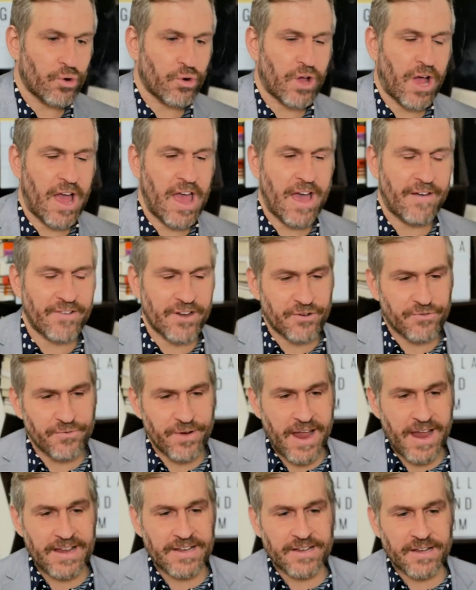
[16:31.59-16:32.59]
I have a
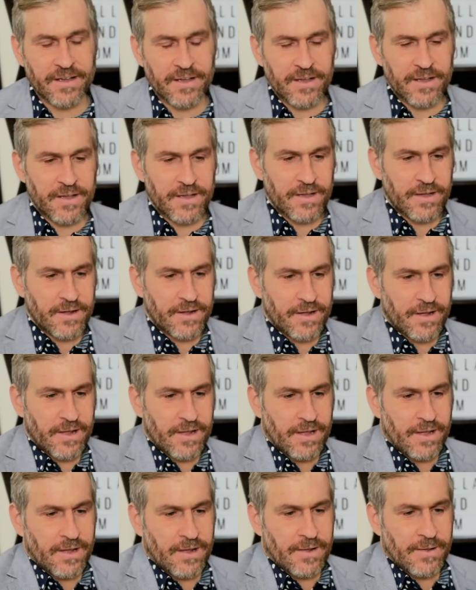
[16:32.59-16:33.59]
great
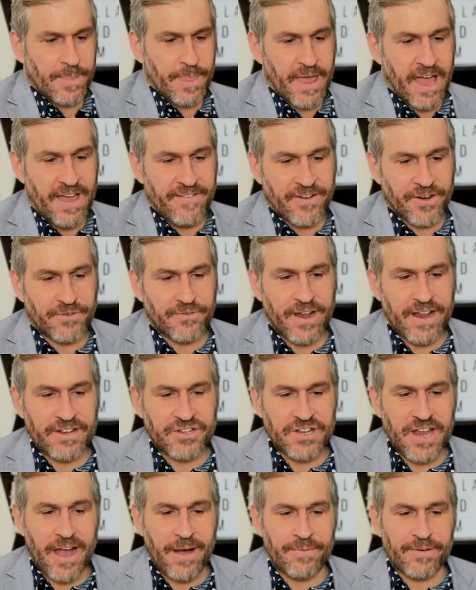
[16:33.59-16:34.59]

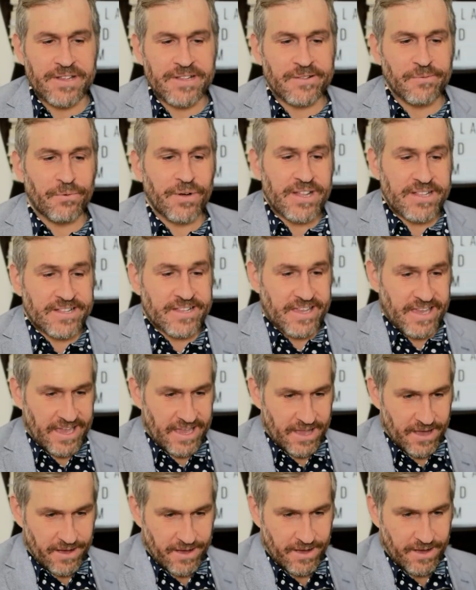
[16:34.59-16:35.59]
Japanese
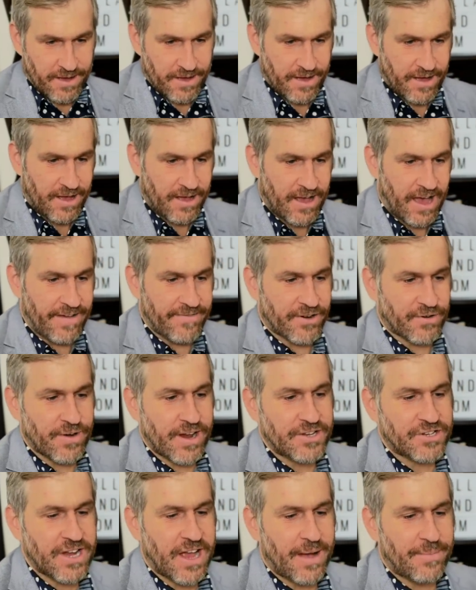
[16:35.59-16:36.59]
whiskey. I have a
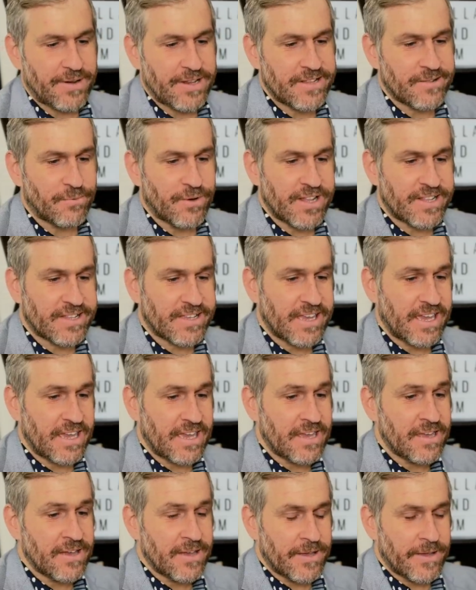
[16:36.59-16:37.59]
great Japanese
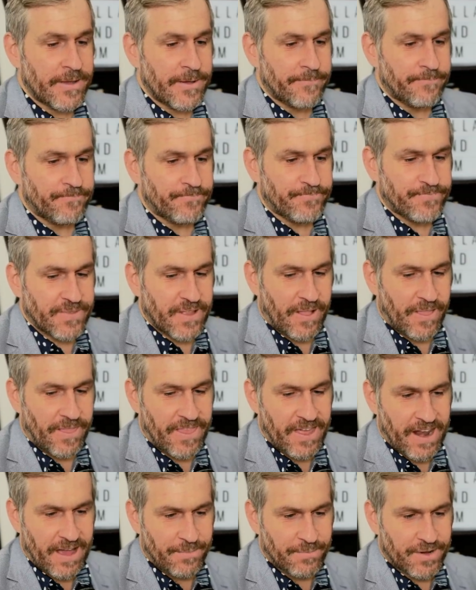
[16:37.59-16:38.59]
whiskey
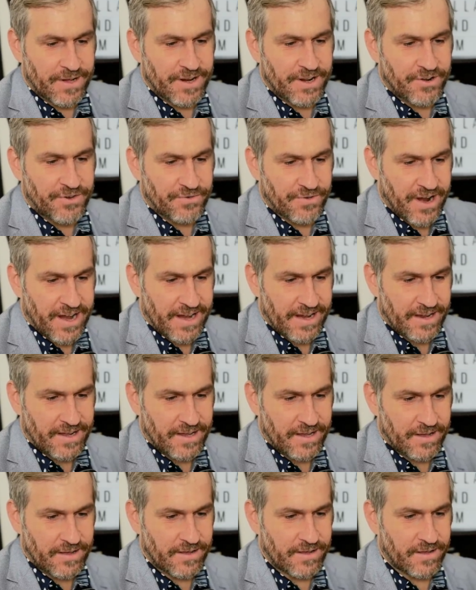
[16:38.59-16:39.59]
that I'm going to
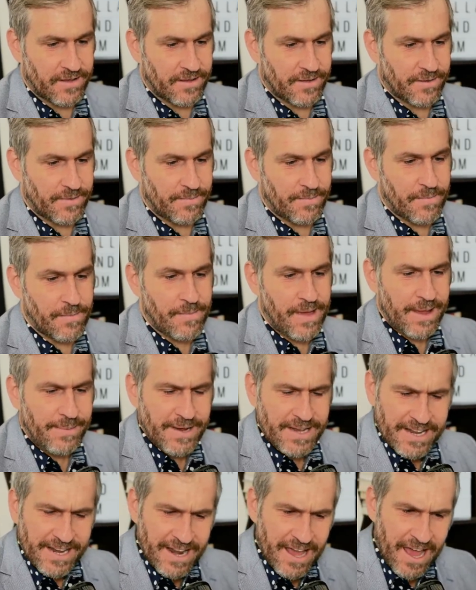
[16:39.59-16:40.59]
drink.
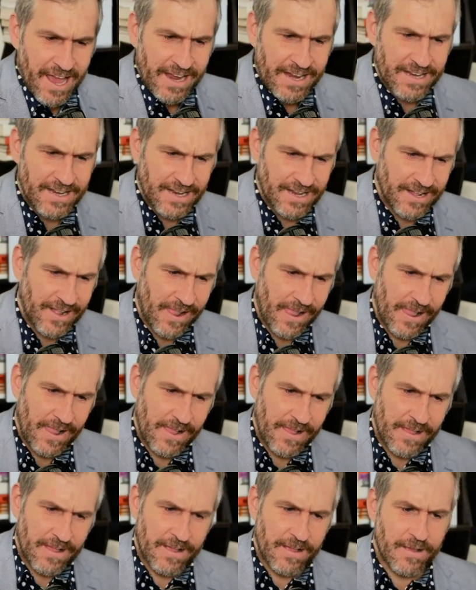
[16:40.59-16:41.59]
Maybe tonight.
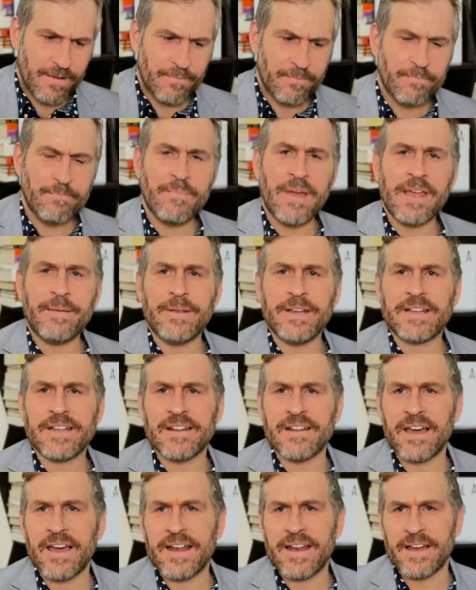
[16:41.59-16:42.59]

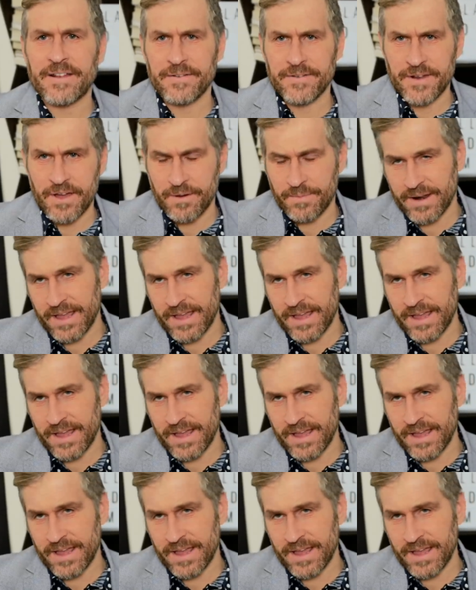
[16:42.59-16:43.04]
I don't know.